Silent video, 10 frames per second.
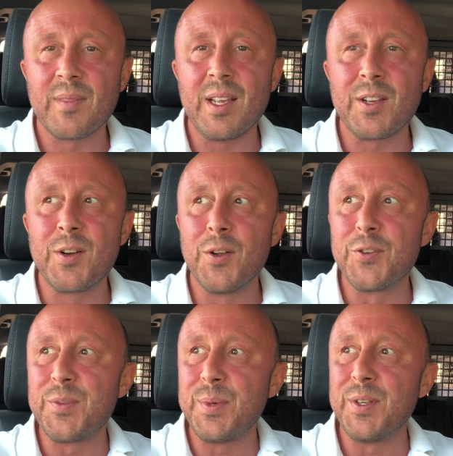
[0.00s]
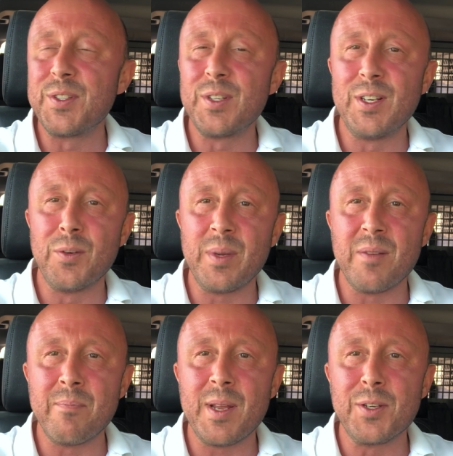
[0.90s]
it contributes to a little bit
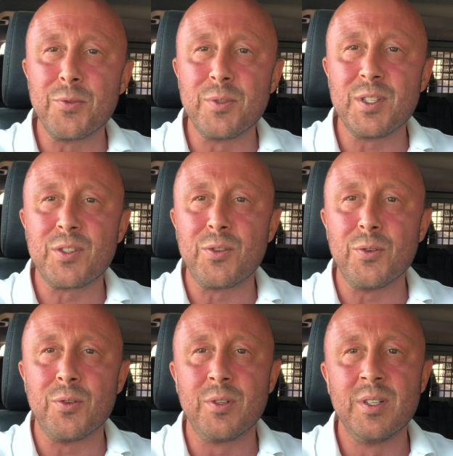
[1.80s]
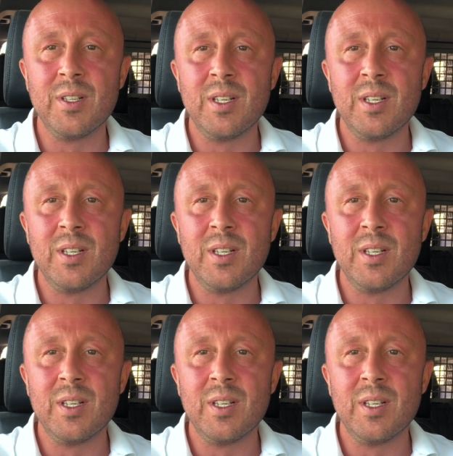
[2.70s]
of mental discord.